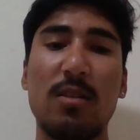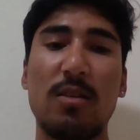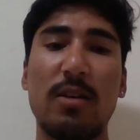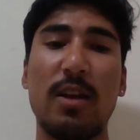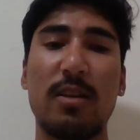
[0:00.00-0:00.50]

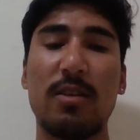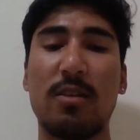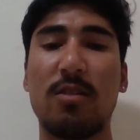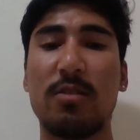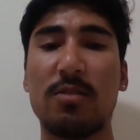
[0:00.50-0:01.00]
A
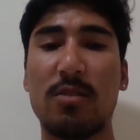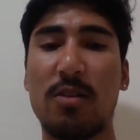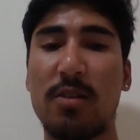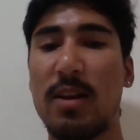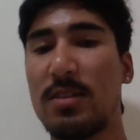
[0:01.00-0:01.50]
healthcare
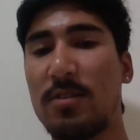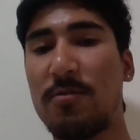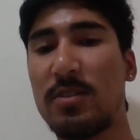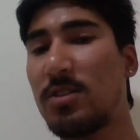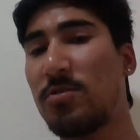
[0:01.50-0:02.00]
organization
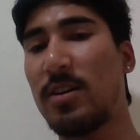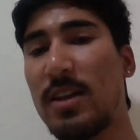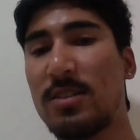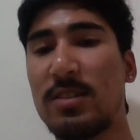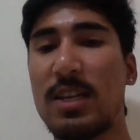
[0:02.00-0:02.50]
faces
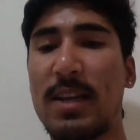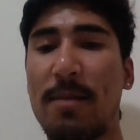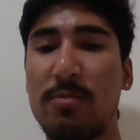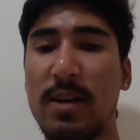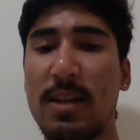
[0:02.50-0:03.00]
threats such as
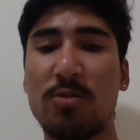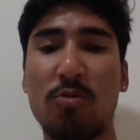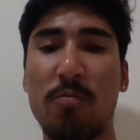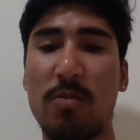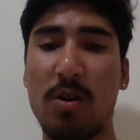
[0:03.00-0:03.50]

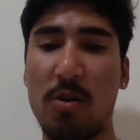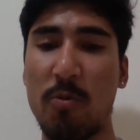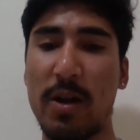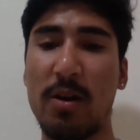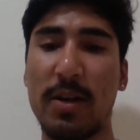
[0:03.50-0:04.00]

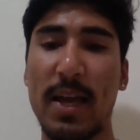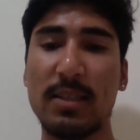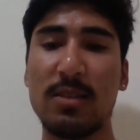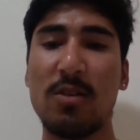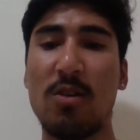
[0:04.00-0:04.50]
ransomware
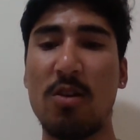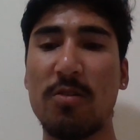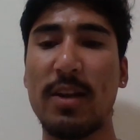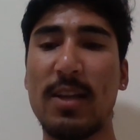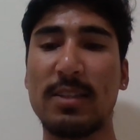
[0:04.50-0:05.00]
attacks,
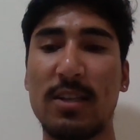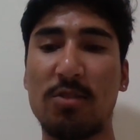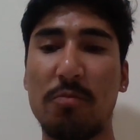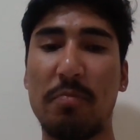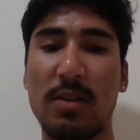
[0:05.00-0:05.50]
unauthorized access
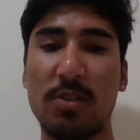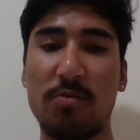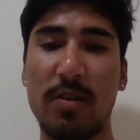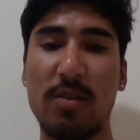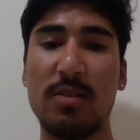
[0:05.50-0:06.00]
to patient
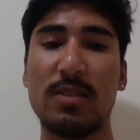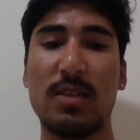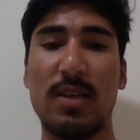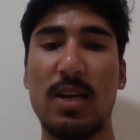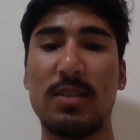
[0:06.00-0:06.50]
records,
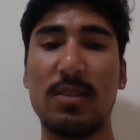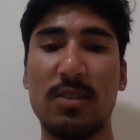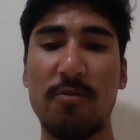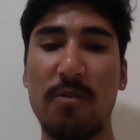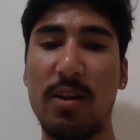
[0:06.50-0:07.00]
and
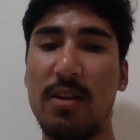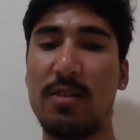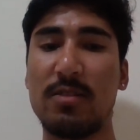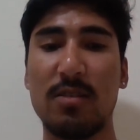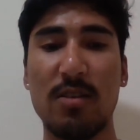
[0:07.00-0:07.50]
system
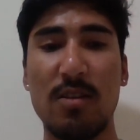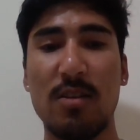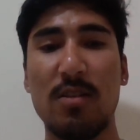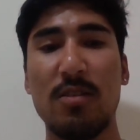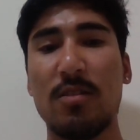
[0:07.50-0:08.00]
failures.
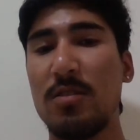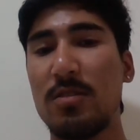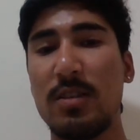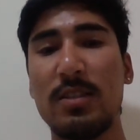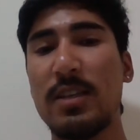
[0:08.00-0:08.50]

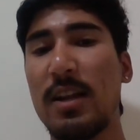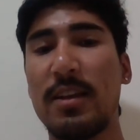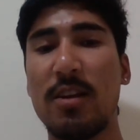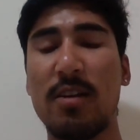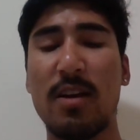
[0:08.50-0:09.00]
Since
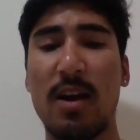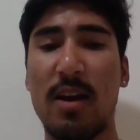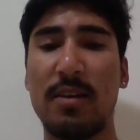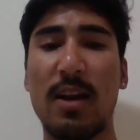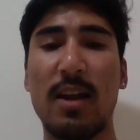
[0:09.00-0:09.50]
healthcare
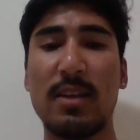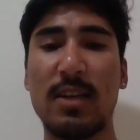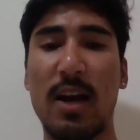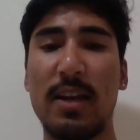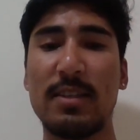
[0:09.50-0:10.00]
data is
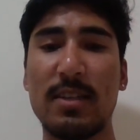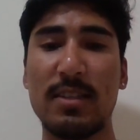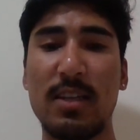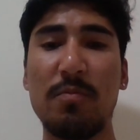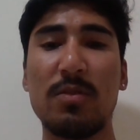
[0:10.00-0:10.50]
highly
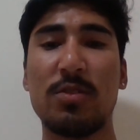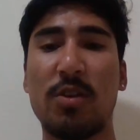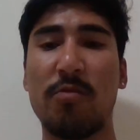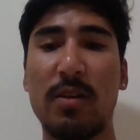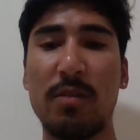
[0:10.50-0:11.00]
sensitive,
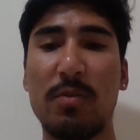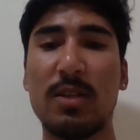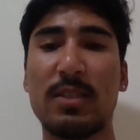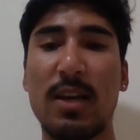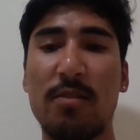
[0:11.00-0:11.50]
security
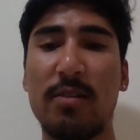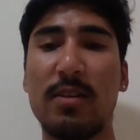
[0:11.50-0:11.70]
breaches can